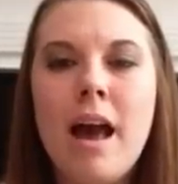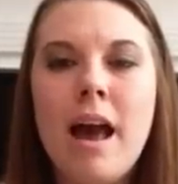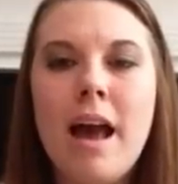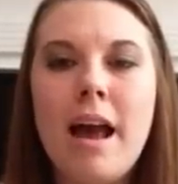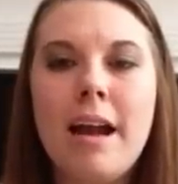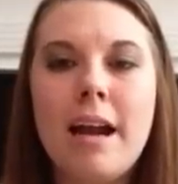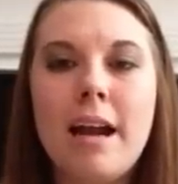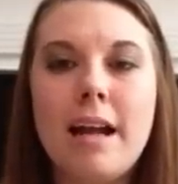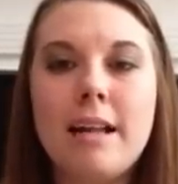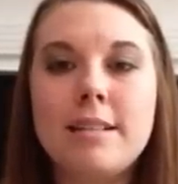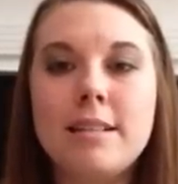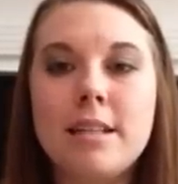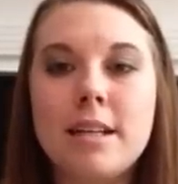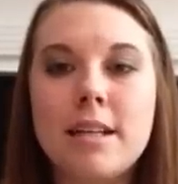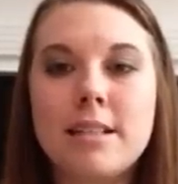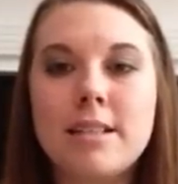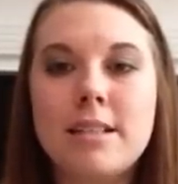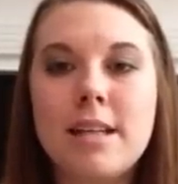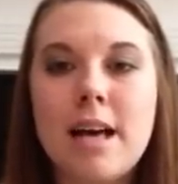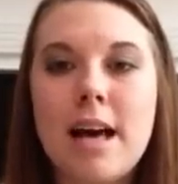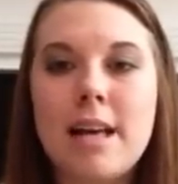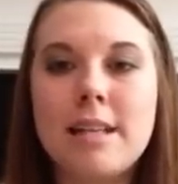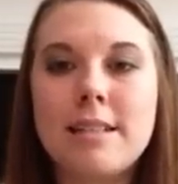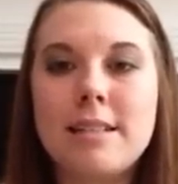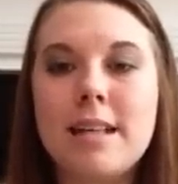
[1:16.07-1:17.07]
And I took a
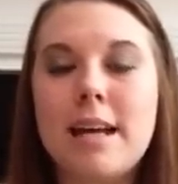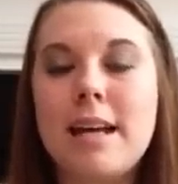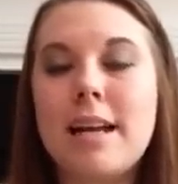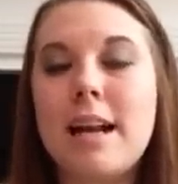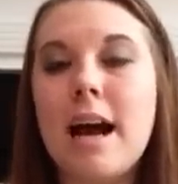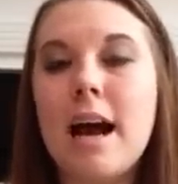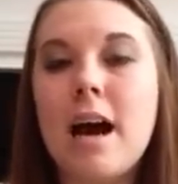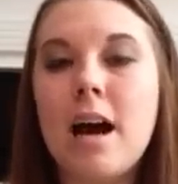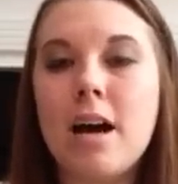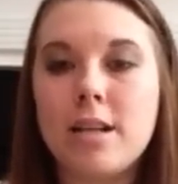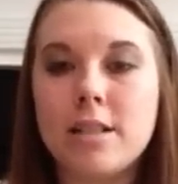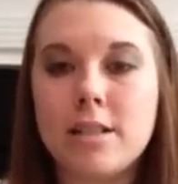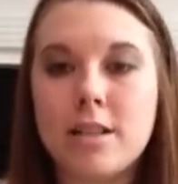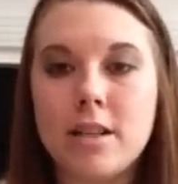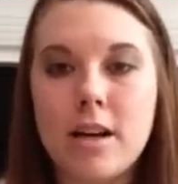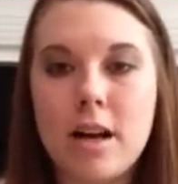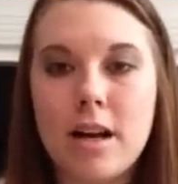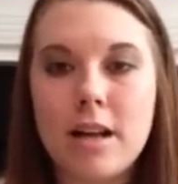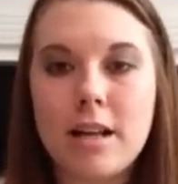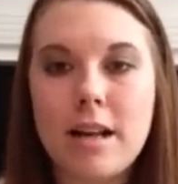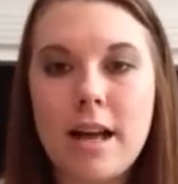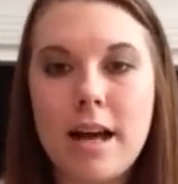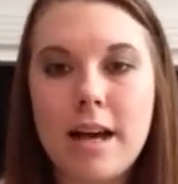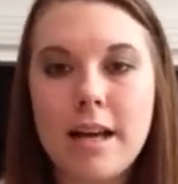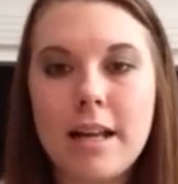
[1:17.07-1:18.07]
test and I also got
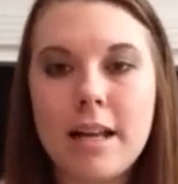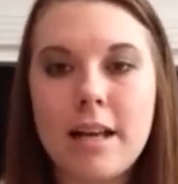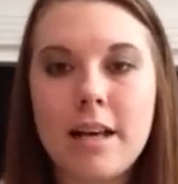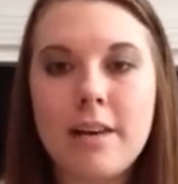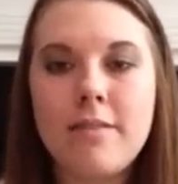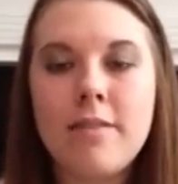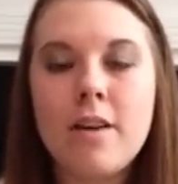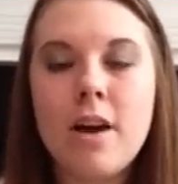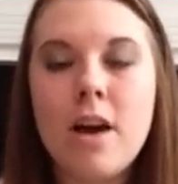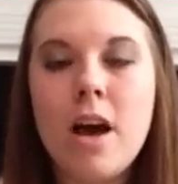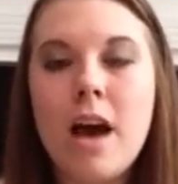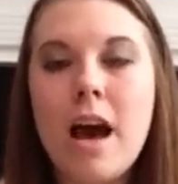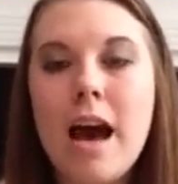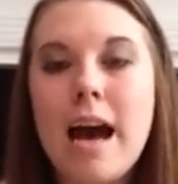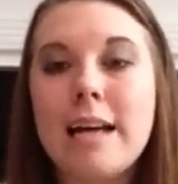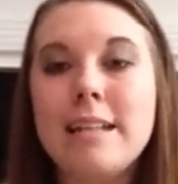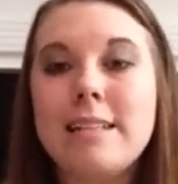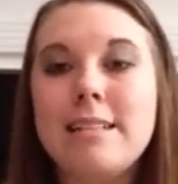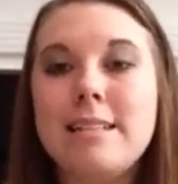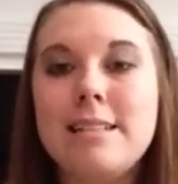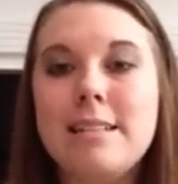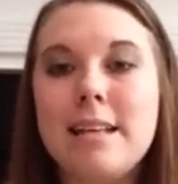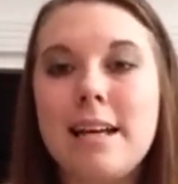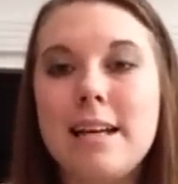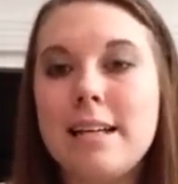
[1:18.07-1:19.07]
a negative.
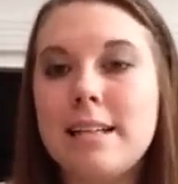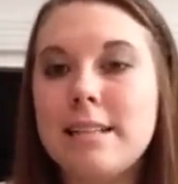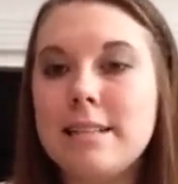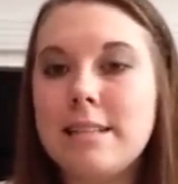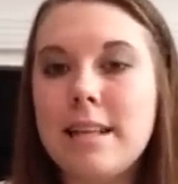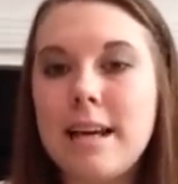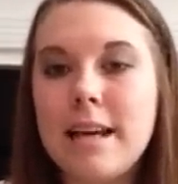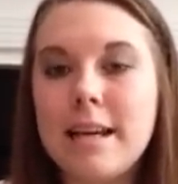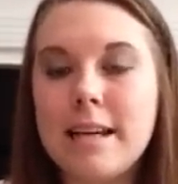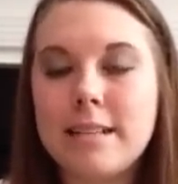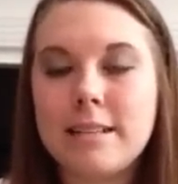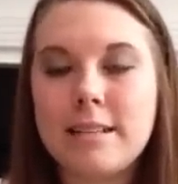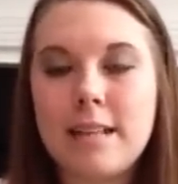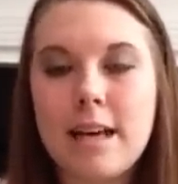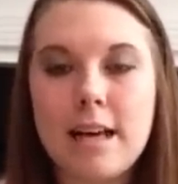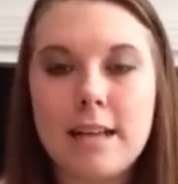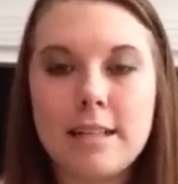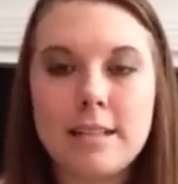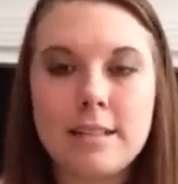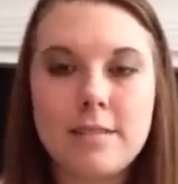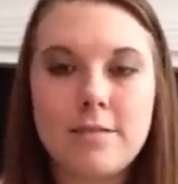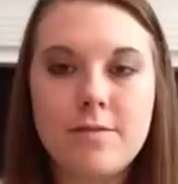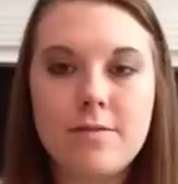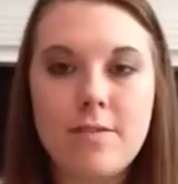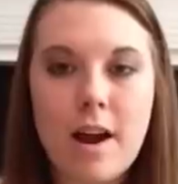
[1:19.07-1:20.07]
I didn't take a
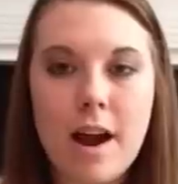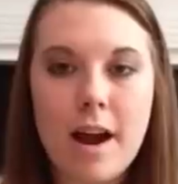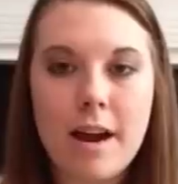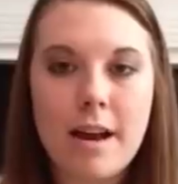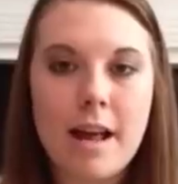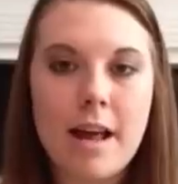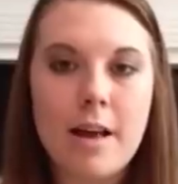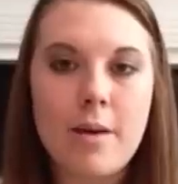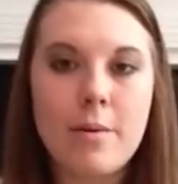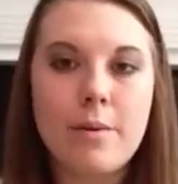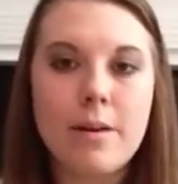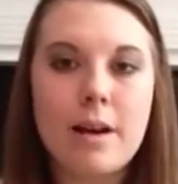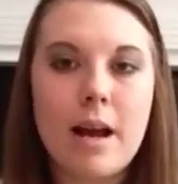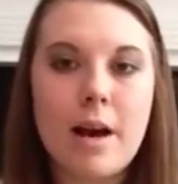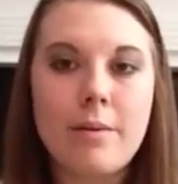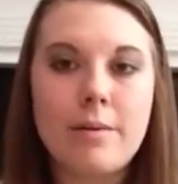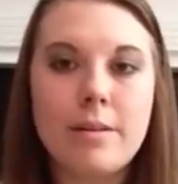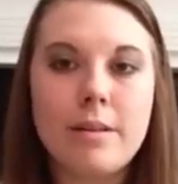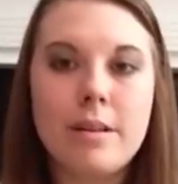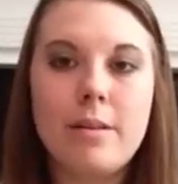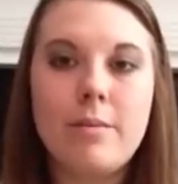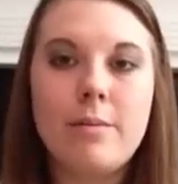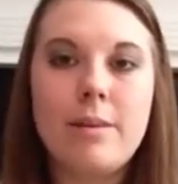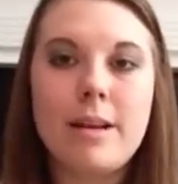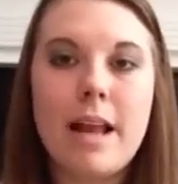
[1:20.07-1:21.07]
test Friday when, I
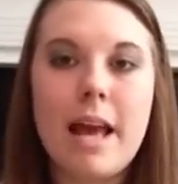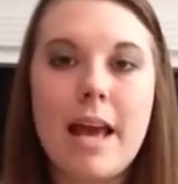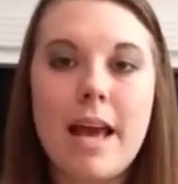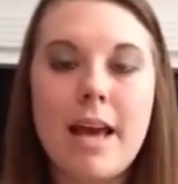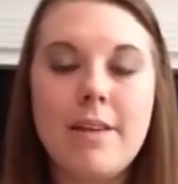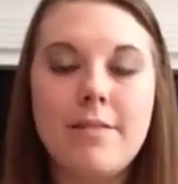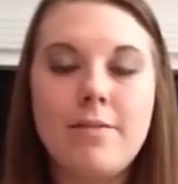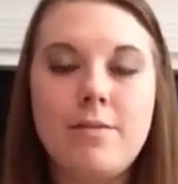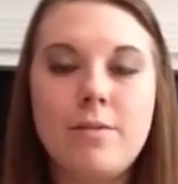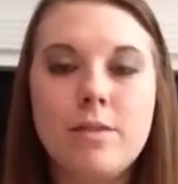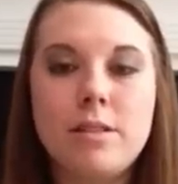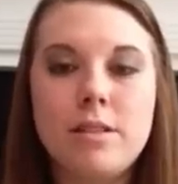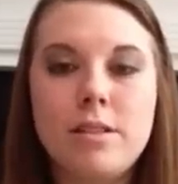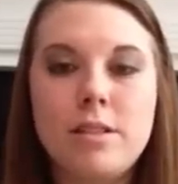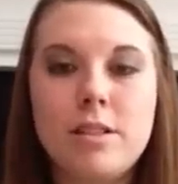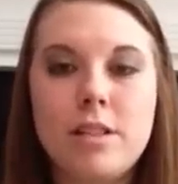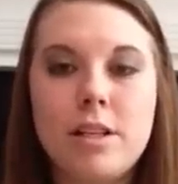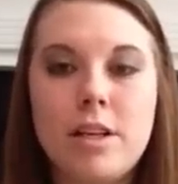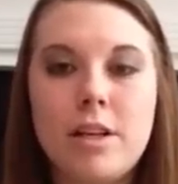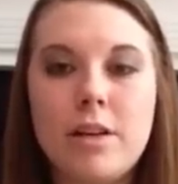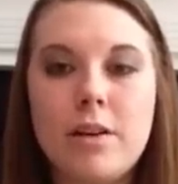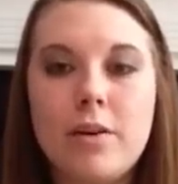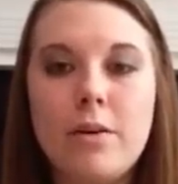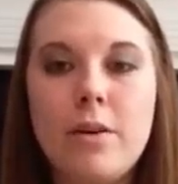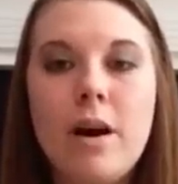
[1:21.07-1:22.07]
w- when AF was
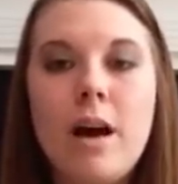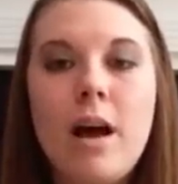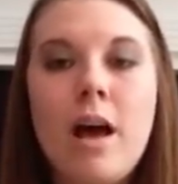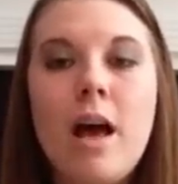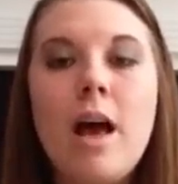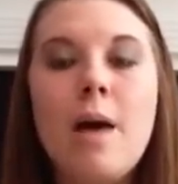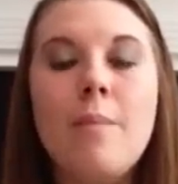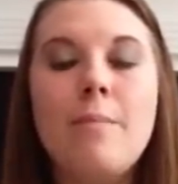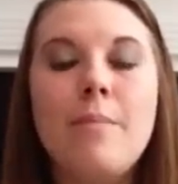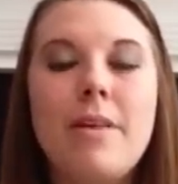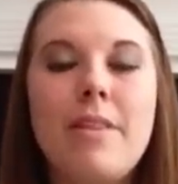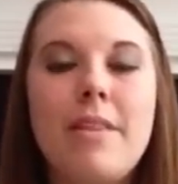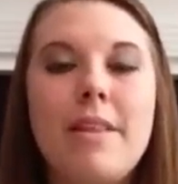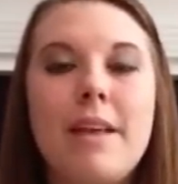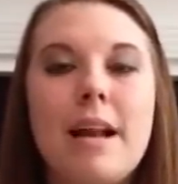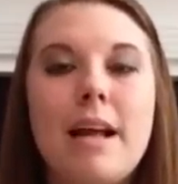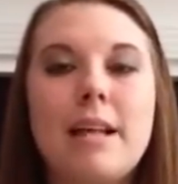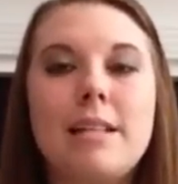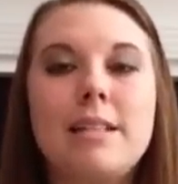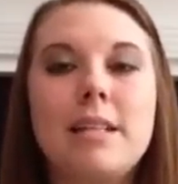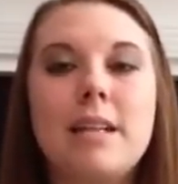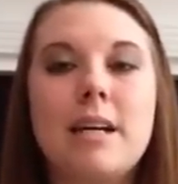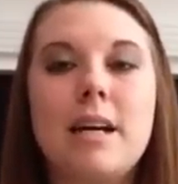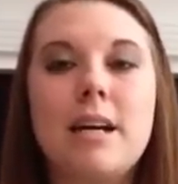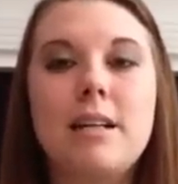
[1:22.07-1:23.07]
due. But then I
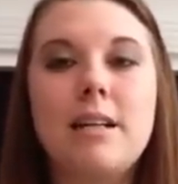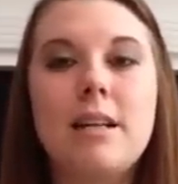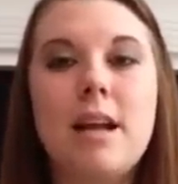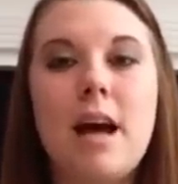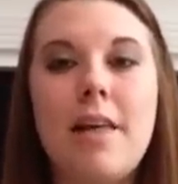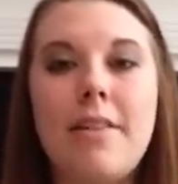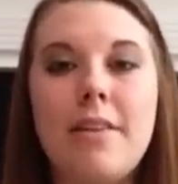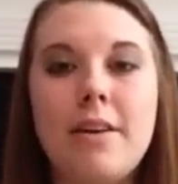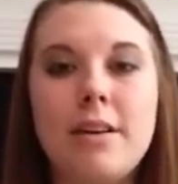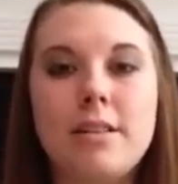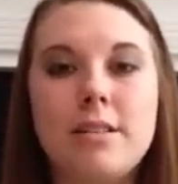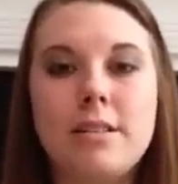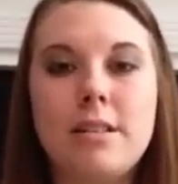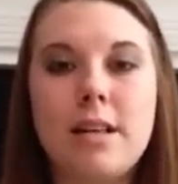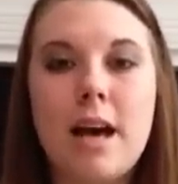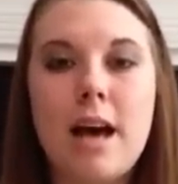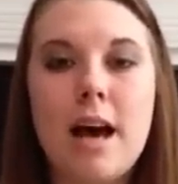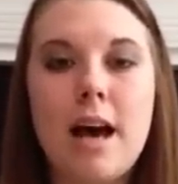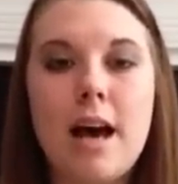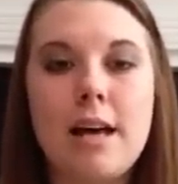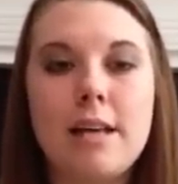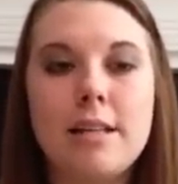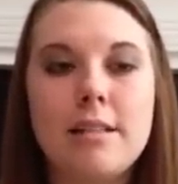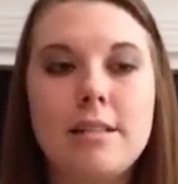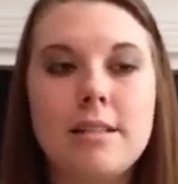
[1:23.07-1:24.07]
took another
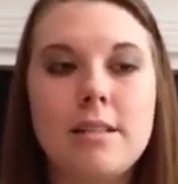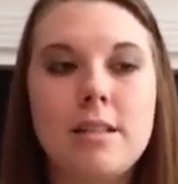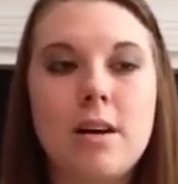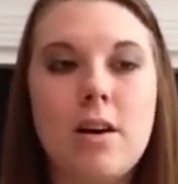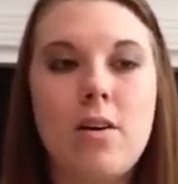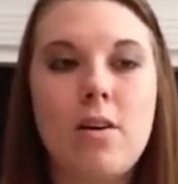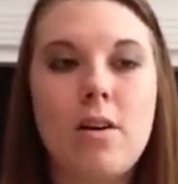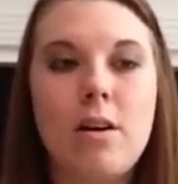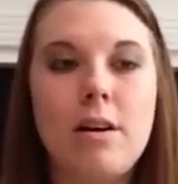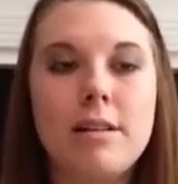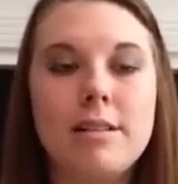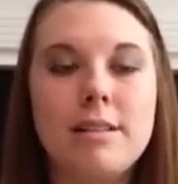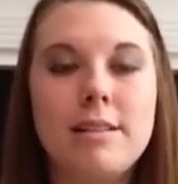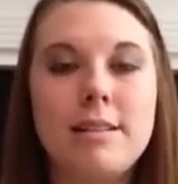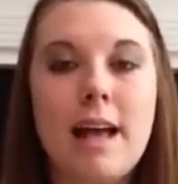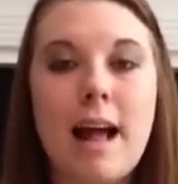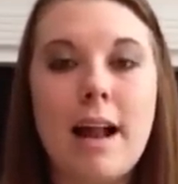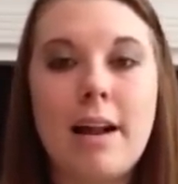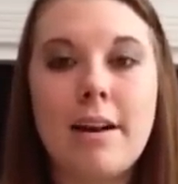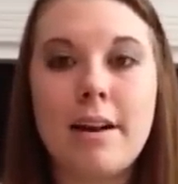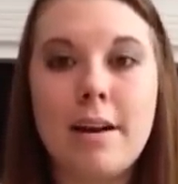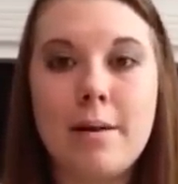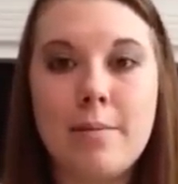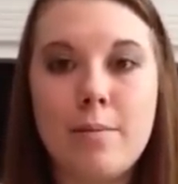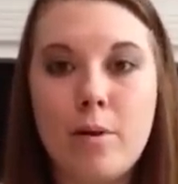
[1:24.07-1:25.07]
test on
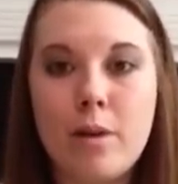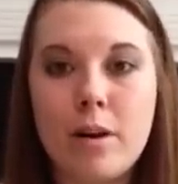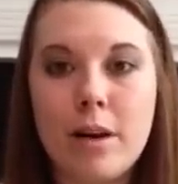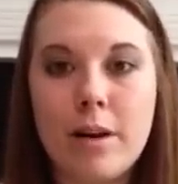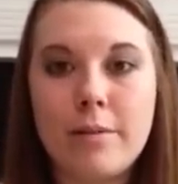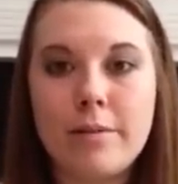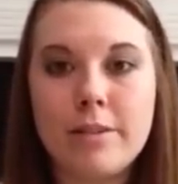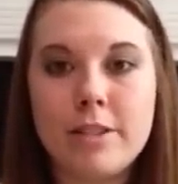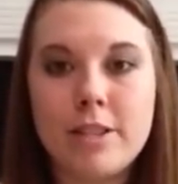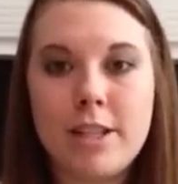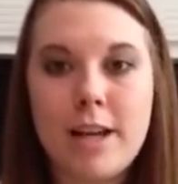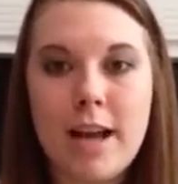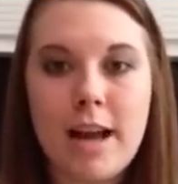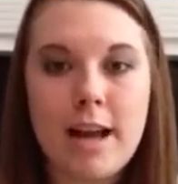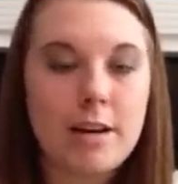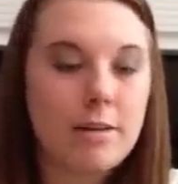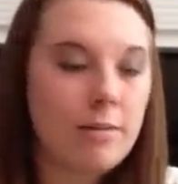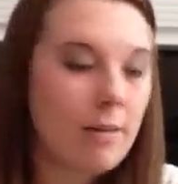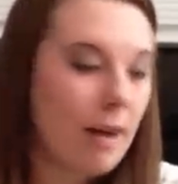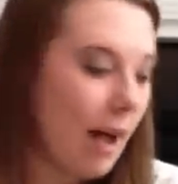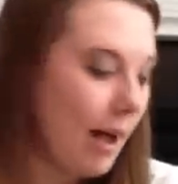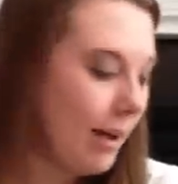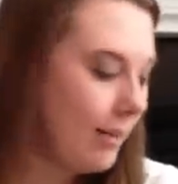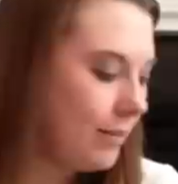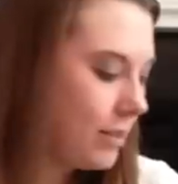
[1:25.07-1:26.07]
Saturday morning when she hadn't
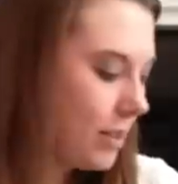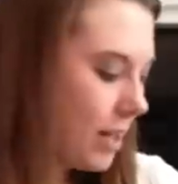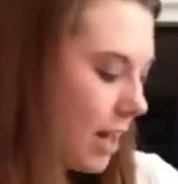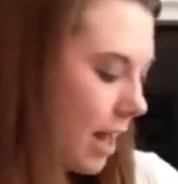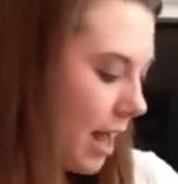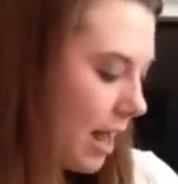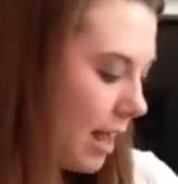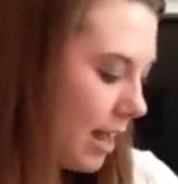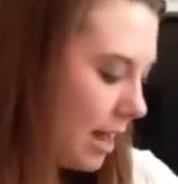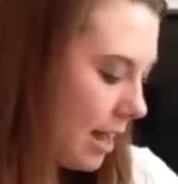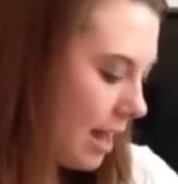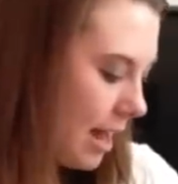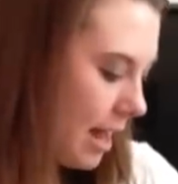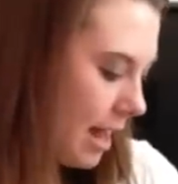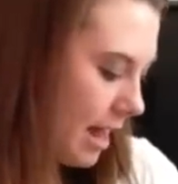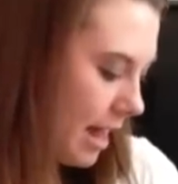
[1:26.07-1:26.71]
arrived yet.